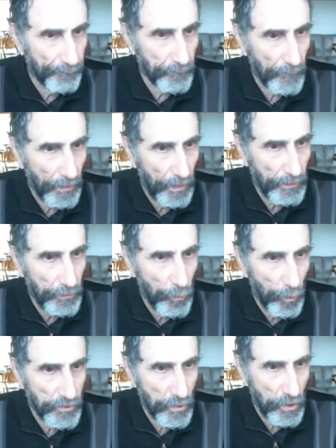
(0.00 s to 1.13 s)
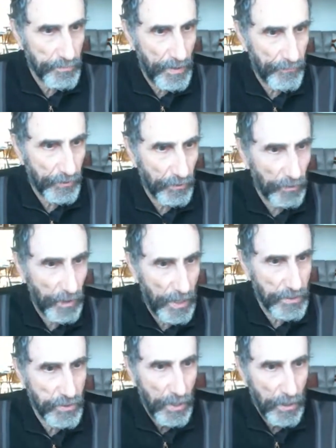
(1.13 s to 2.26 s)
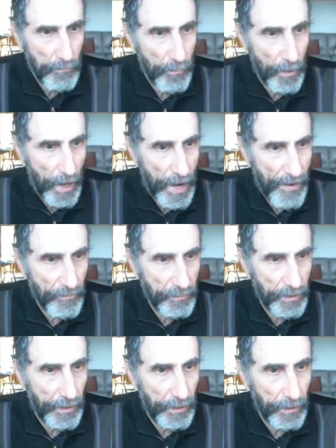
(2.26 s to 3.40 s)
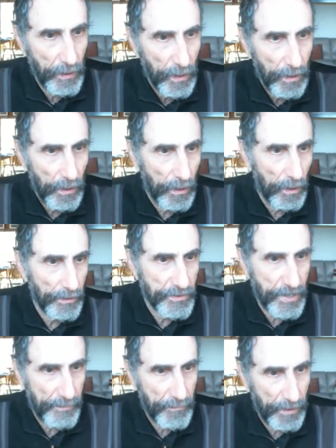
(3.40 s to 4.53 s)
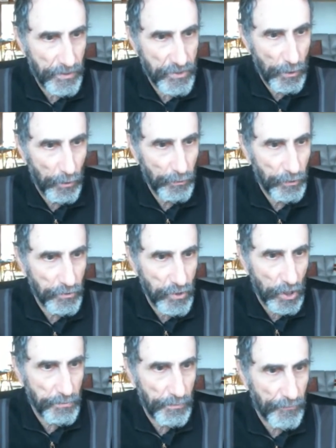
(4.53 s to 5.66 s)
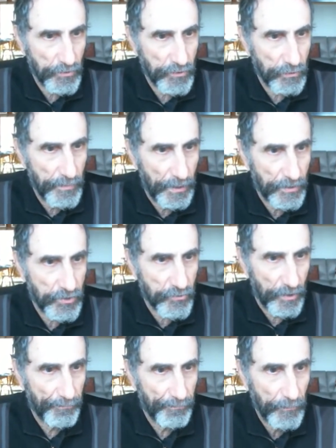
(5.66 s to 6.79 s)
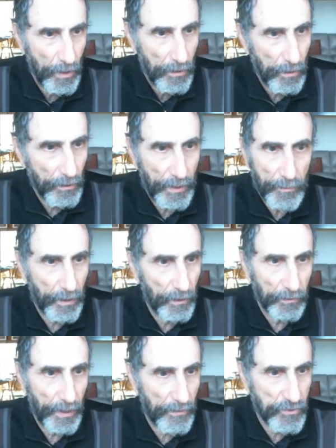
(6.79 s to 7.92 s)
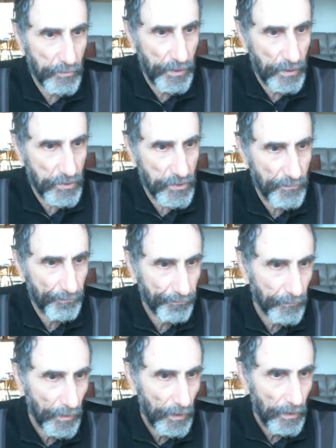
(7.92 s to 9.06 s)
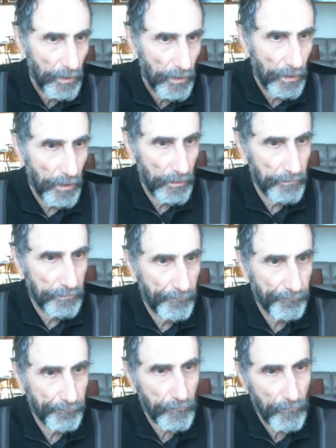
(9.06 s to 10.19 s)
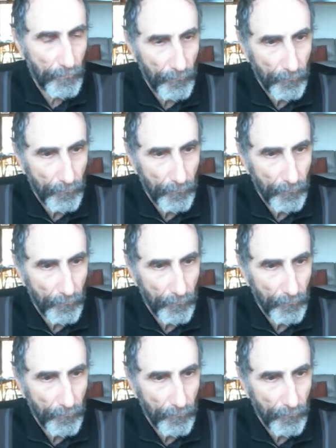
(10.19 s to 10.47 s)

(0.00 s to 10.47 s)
Um, you want to talk to me after class? but I have a meeting uh, in 10 minutes, so you can talk to me for two minutes, Trim. Okay, but I only have two minutes. Um,